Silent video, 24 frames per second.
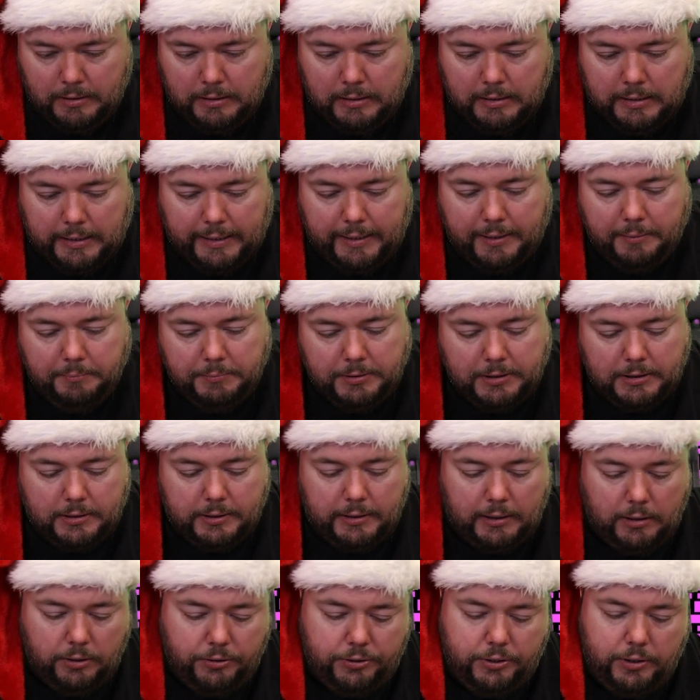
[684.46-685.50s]
I'm
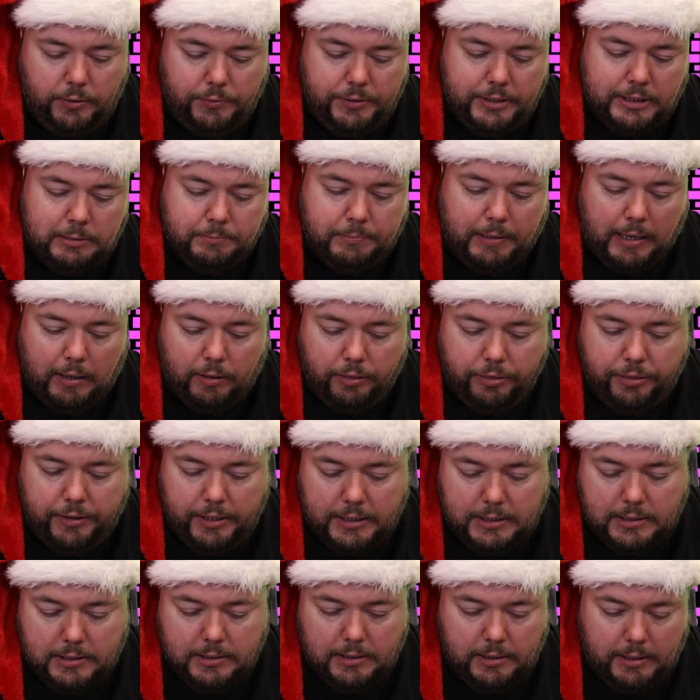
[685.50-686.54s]
still curious about
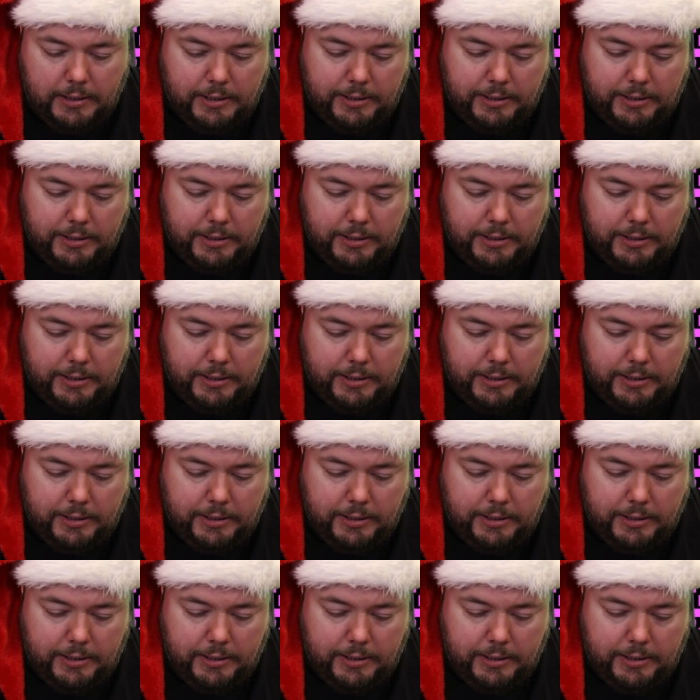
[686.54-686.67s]
these